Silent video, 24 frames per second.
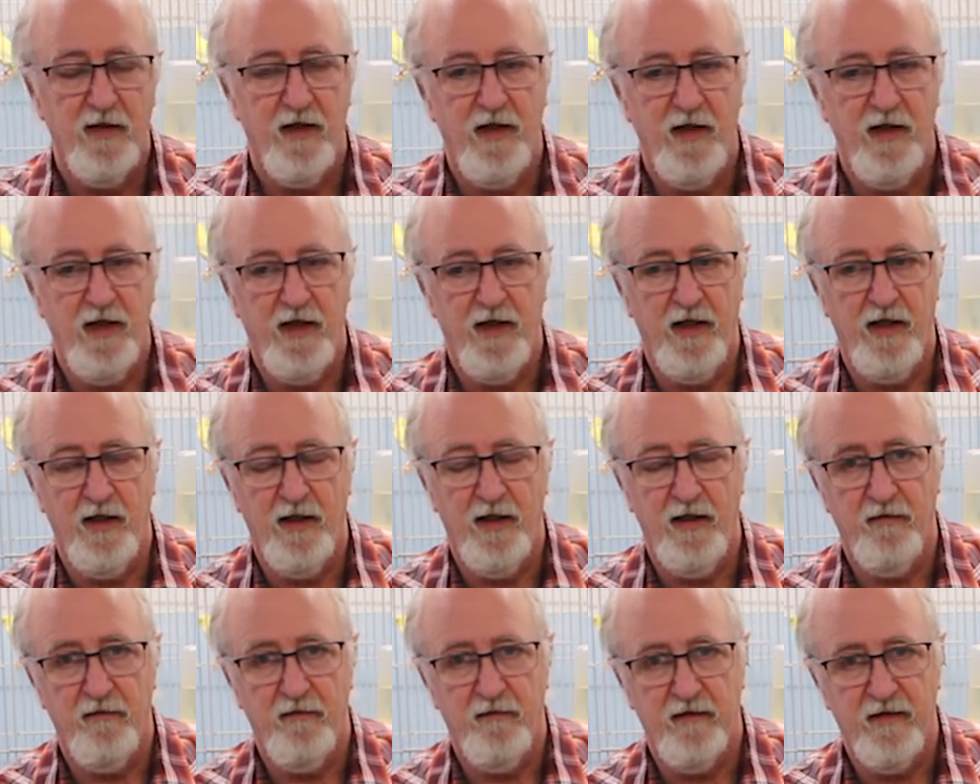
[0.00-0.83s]

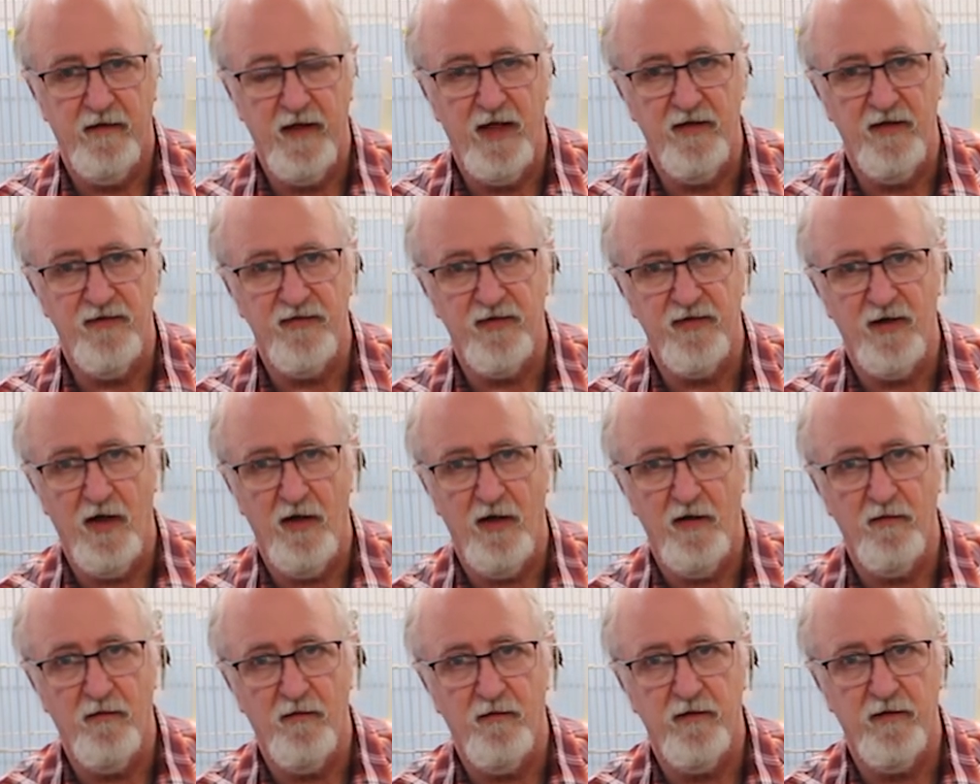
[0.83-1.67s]
and that's
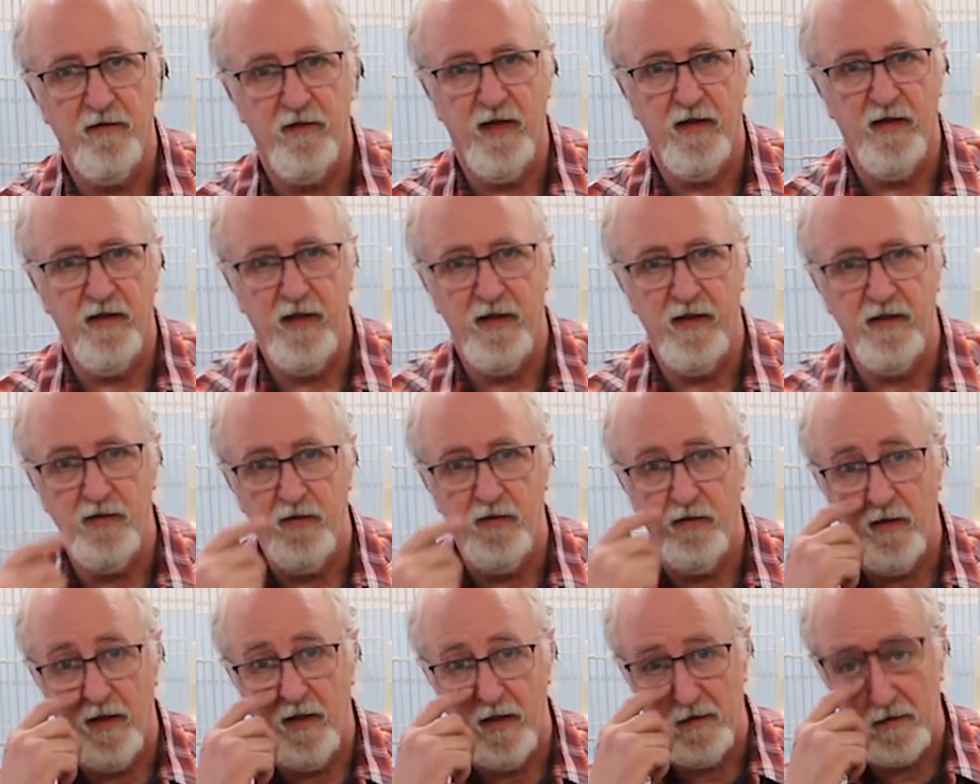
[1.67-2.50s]
how, and then
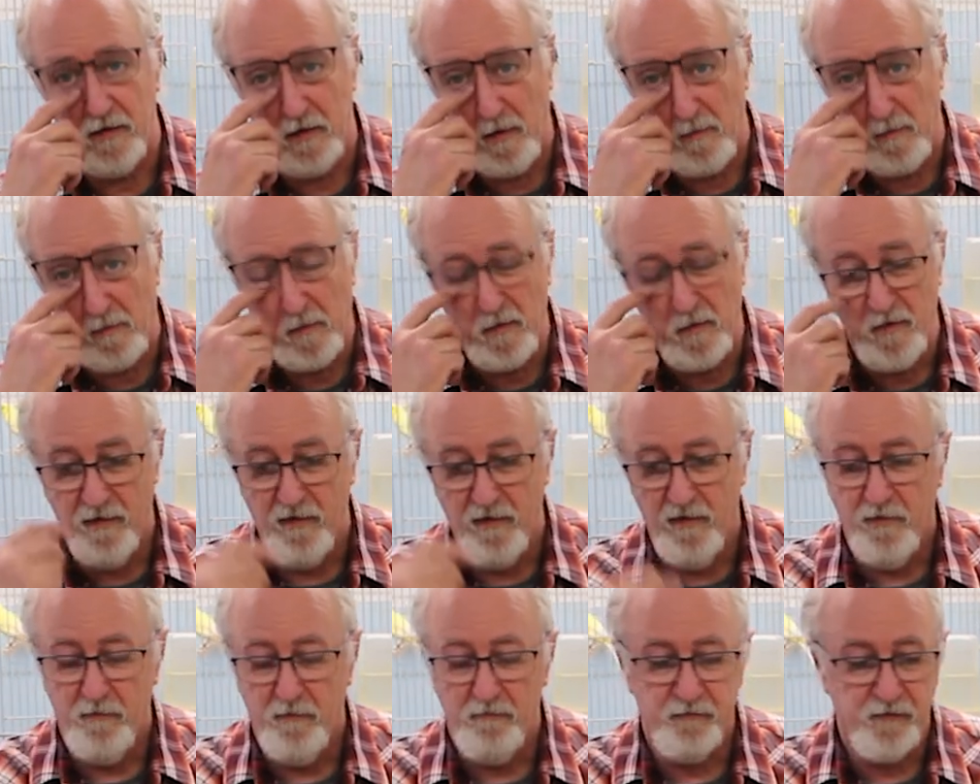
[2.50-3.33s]
you end up
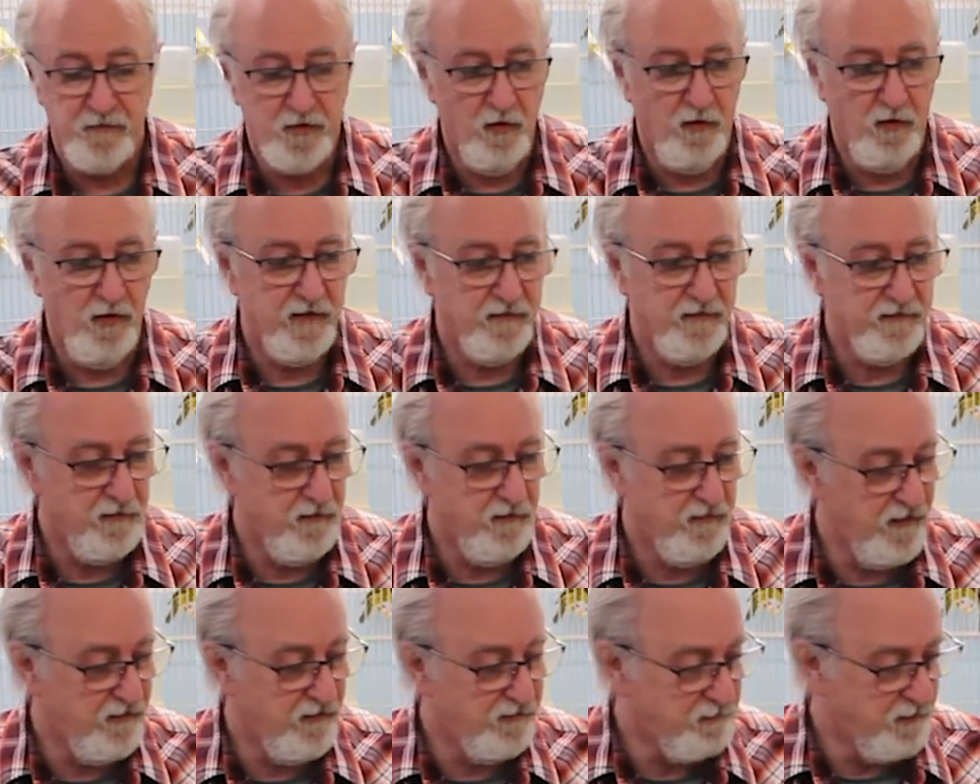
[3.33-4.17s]
going
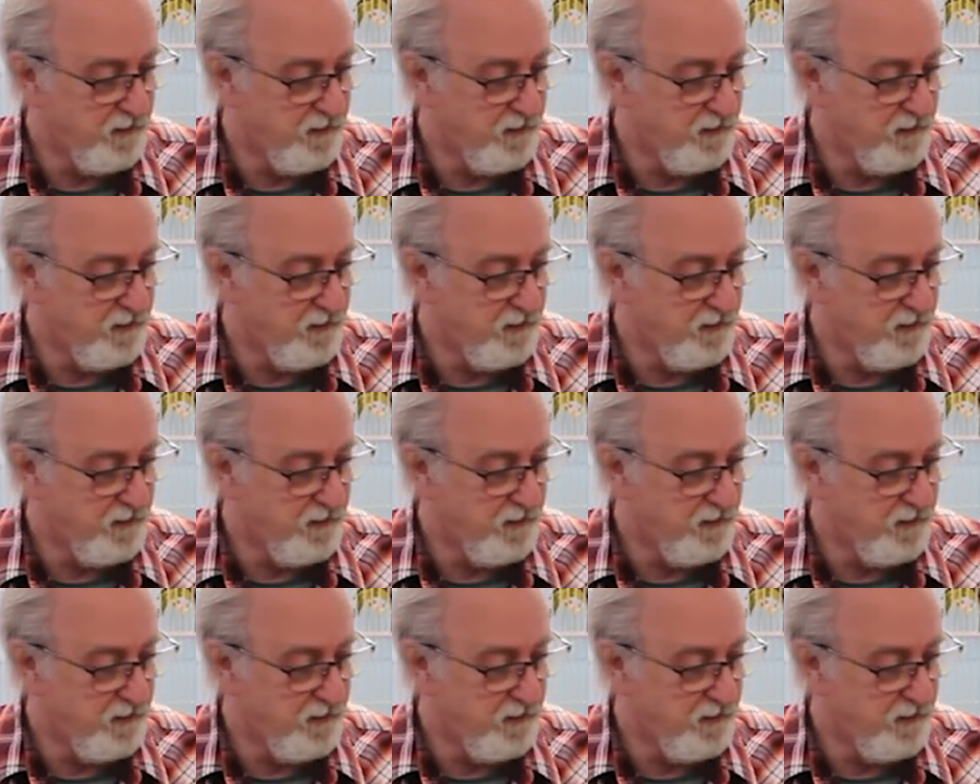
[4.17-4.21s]
through this